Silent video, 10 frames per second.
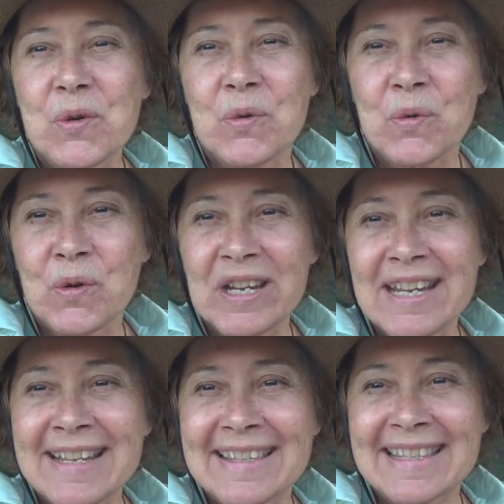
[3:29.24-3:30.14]

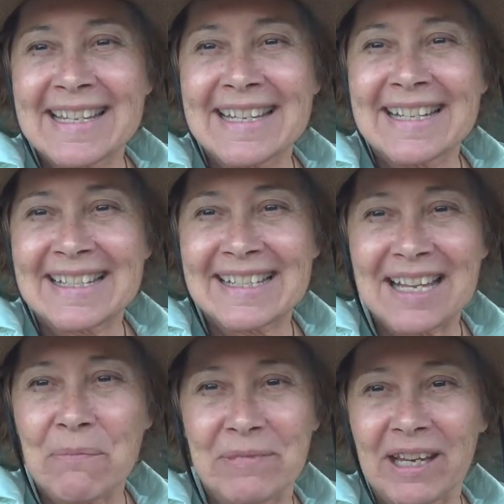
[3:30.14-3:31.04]
we think
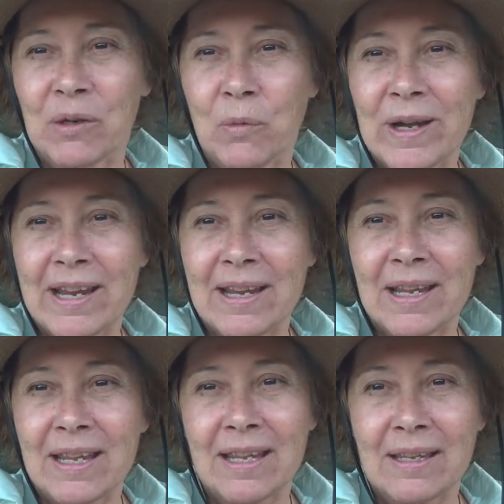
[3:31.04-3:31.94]
something
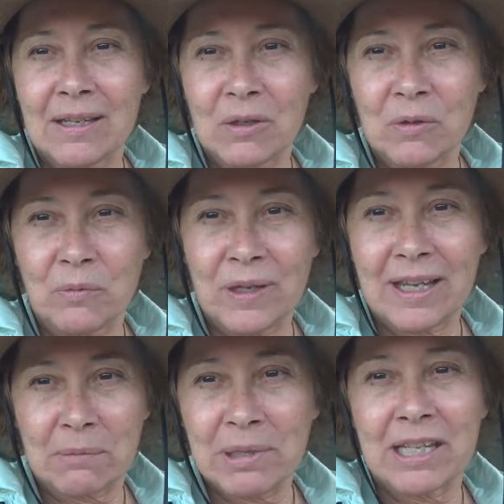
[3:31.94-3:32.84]
we we
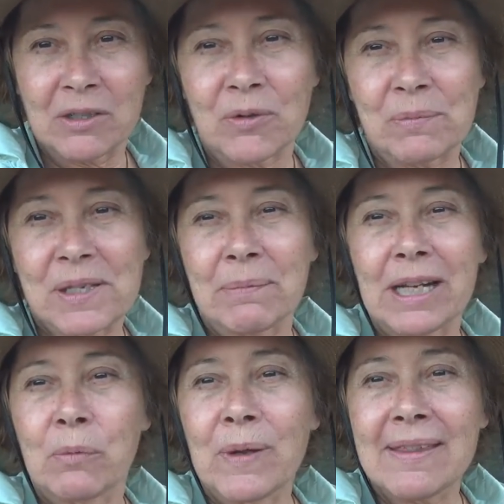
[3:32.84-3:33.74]
got a pinch from
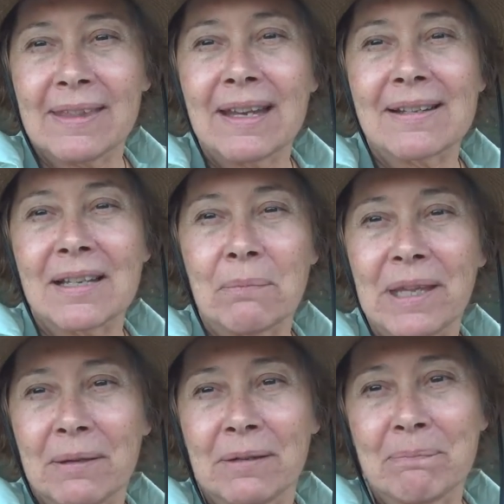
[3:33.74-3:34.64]
somebody we think
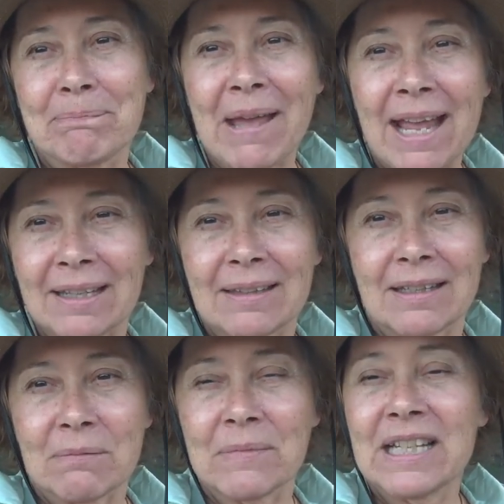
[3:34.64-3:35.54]
something back at
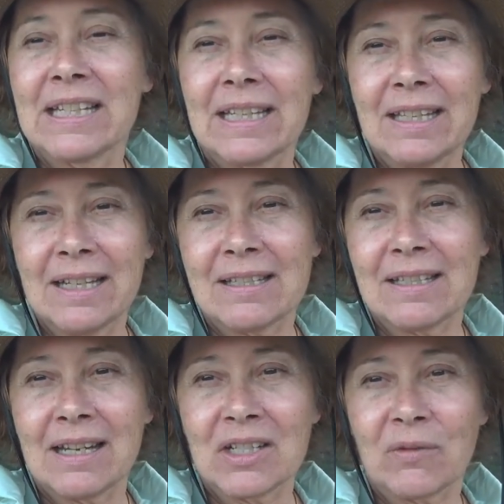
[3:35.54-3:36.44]
them it hits
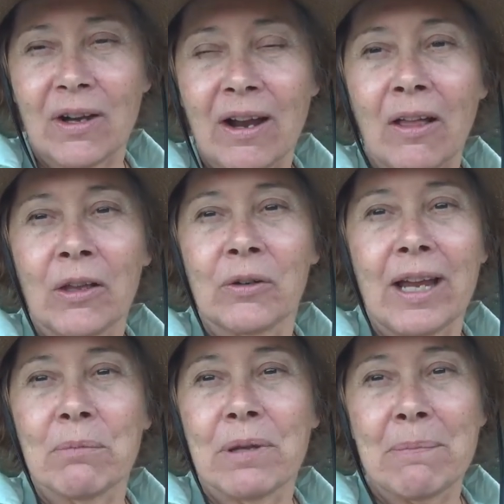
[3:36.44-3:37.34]
the edge of our
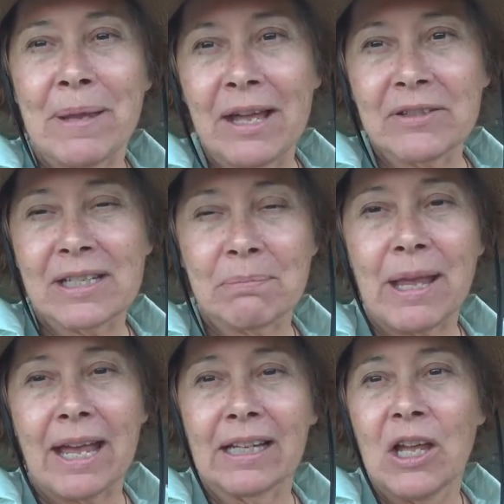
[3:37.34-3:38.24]
hologram bounces
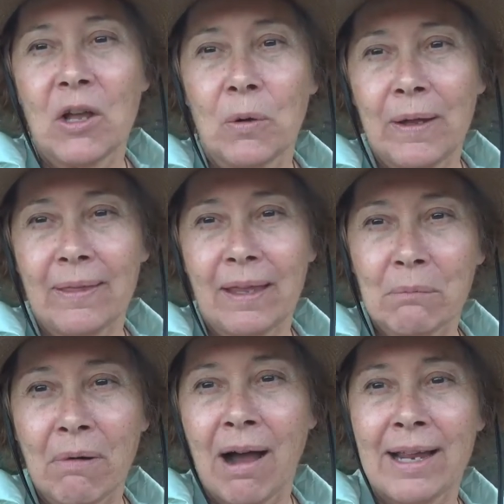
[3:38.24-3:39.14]
back we
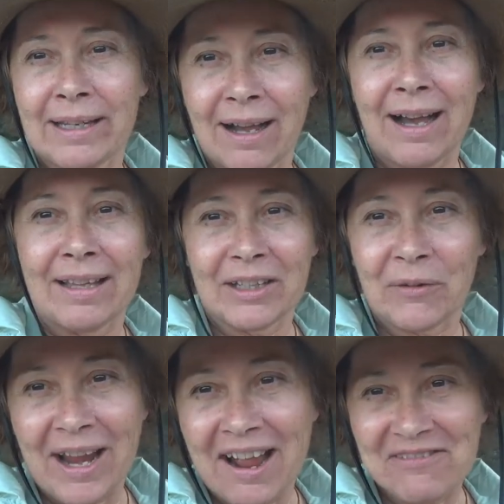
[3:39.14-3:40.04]
think my god
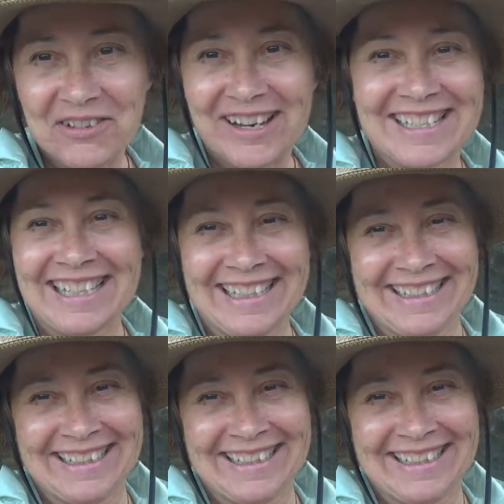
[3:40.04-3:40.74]
they're after us